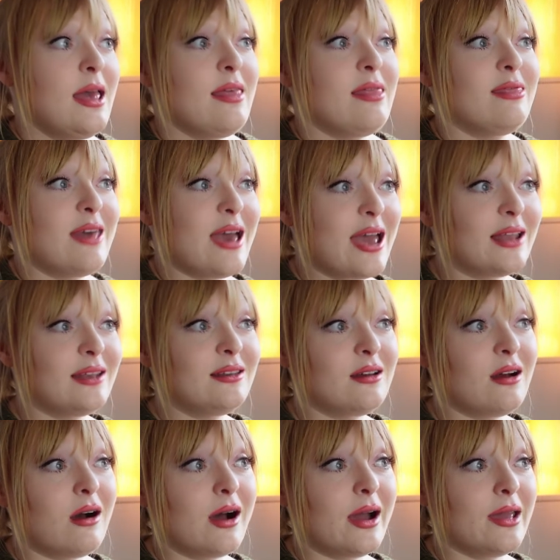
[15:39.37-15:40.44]
Then
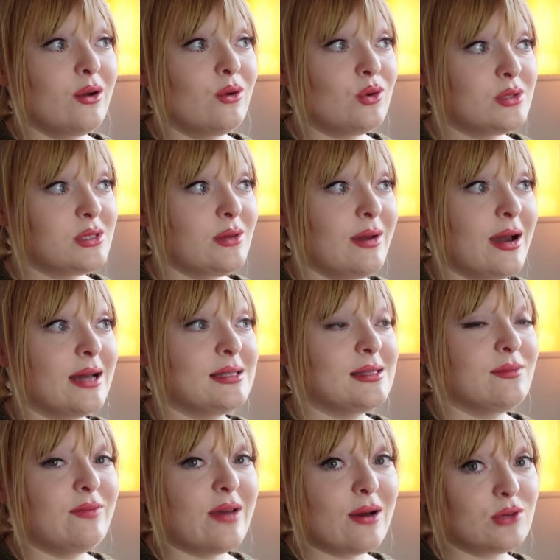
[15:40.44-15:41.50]
I also had some
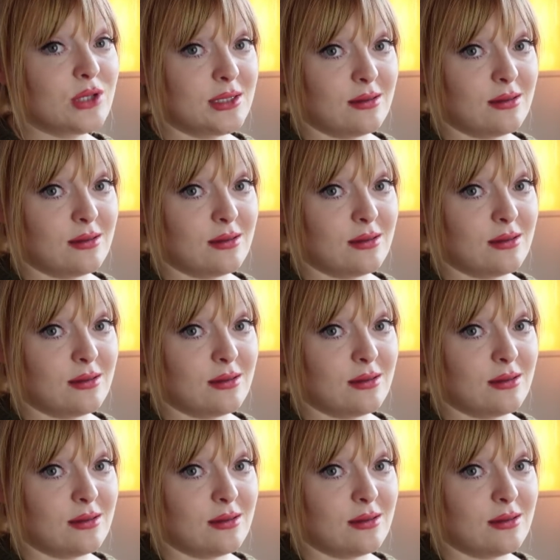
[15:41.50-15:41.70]
vouchers